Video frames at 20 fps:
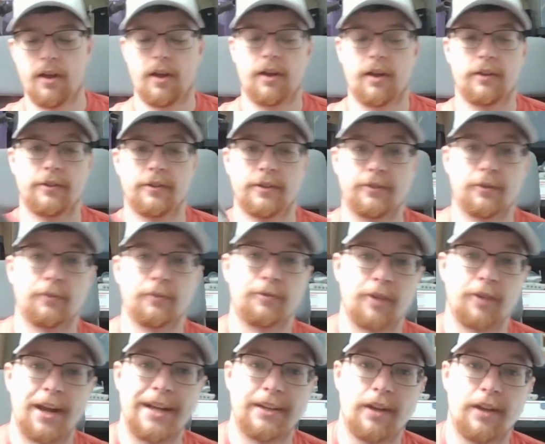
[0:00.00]
This sold for
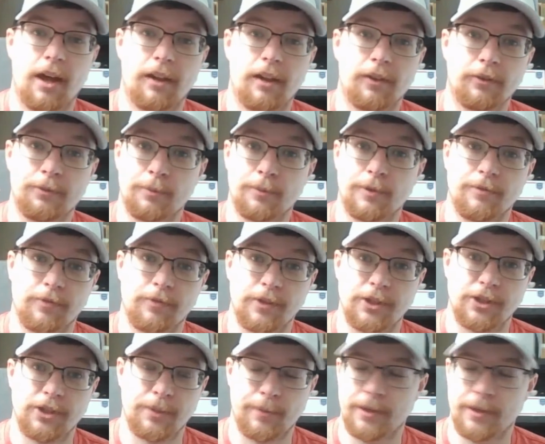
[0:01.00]
$8 with free
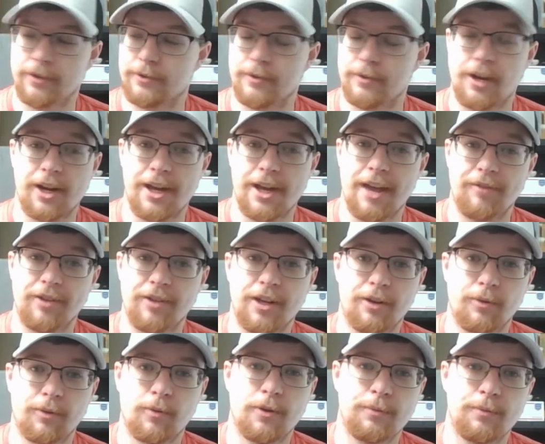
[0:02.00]
shipping. So not a heavy
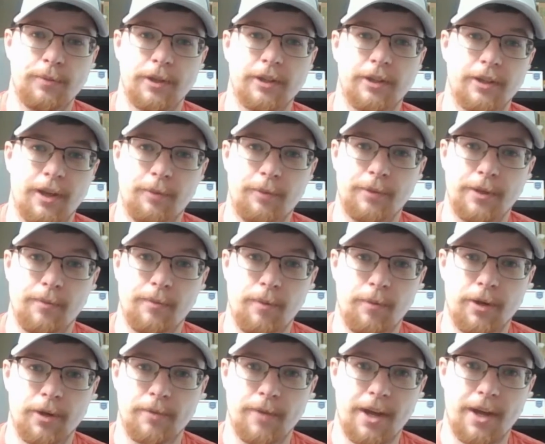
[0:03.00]
hitter one, but it'll help me get my
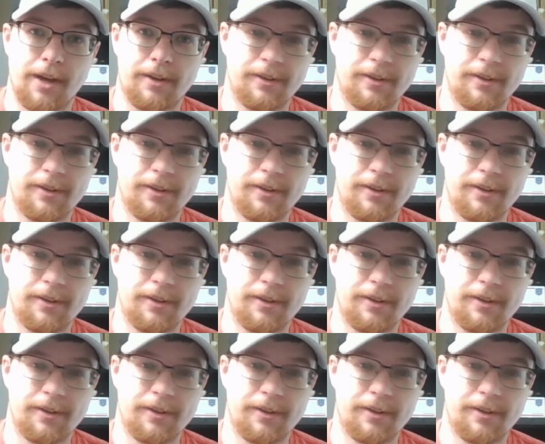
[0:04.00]
money back.